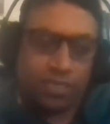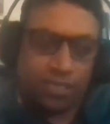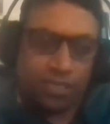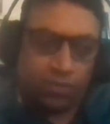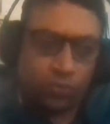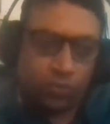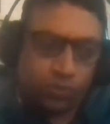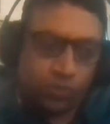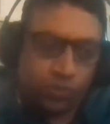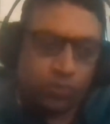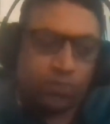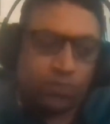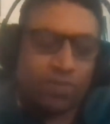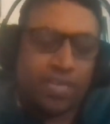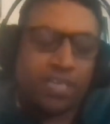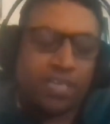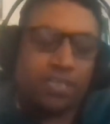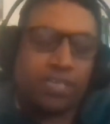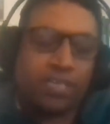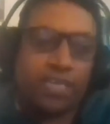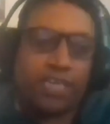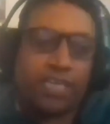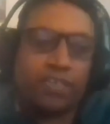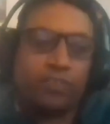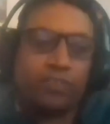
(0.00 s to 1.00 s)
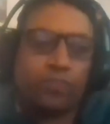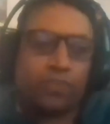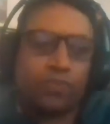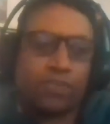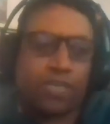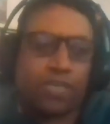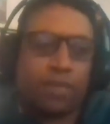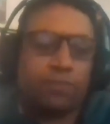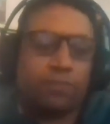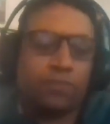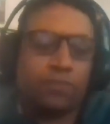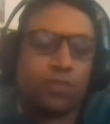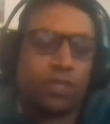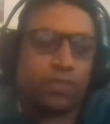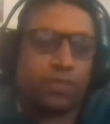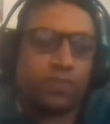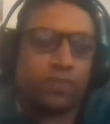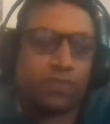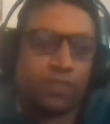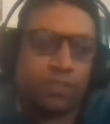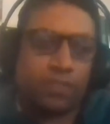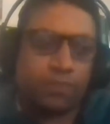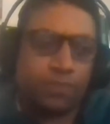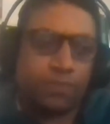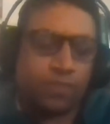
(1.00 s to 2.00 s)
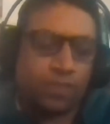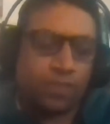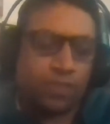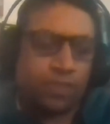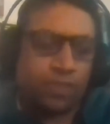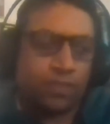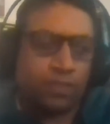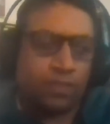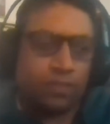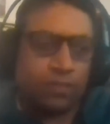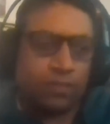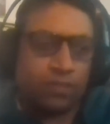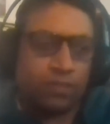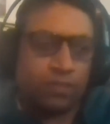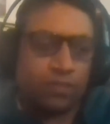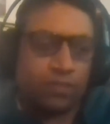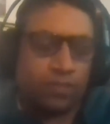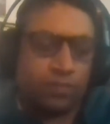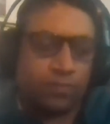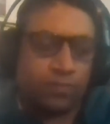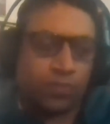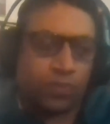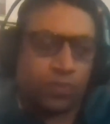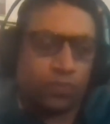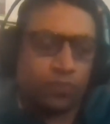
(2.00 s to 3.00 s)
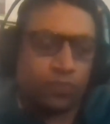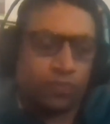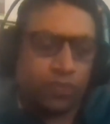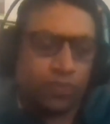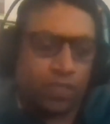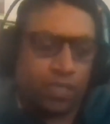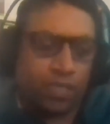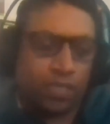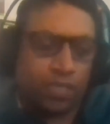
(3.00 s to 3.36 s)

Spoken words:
I'll also try and get into some concepts in terms of